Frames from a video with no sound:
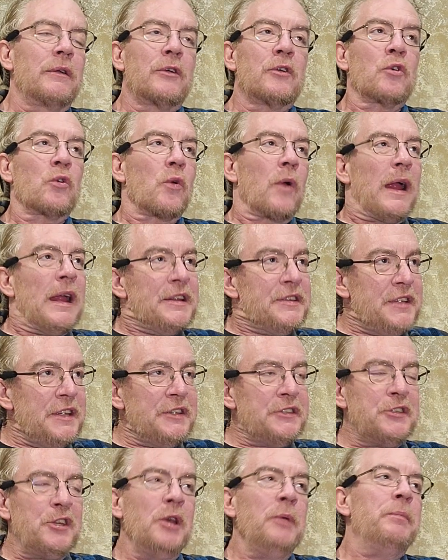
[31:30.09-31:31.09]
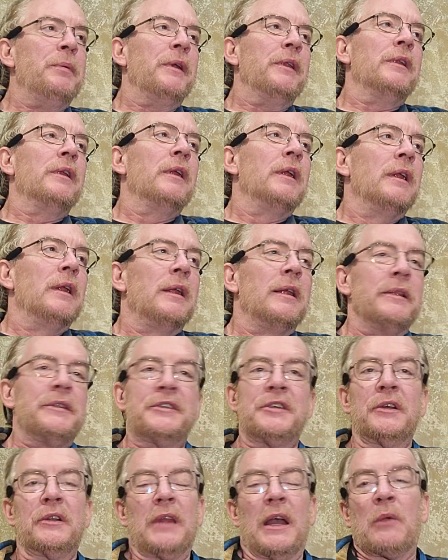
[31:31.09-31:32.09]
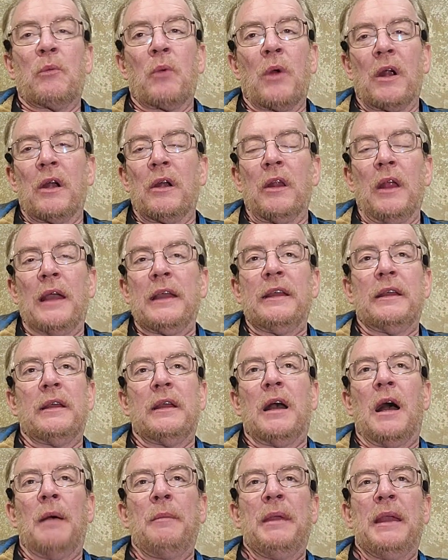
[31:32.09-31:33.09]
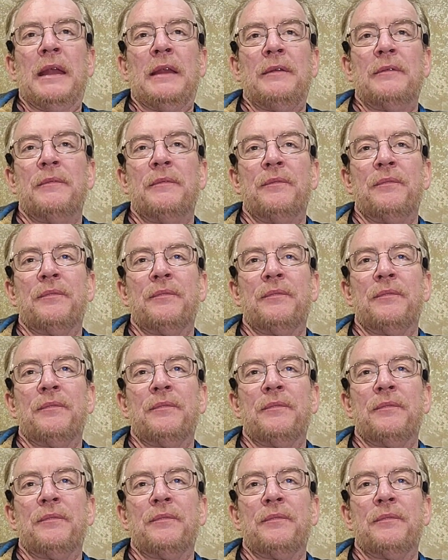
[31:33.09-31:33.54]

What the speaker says: Crazy stupid. Yeah. To, like, where, like, I mean,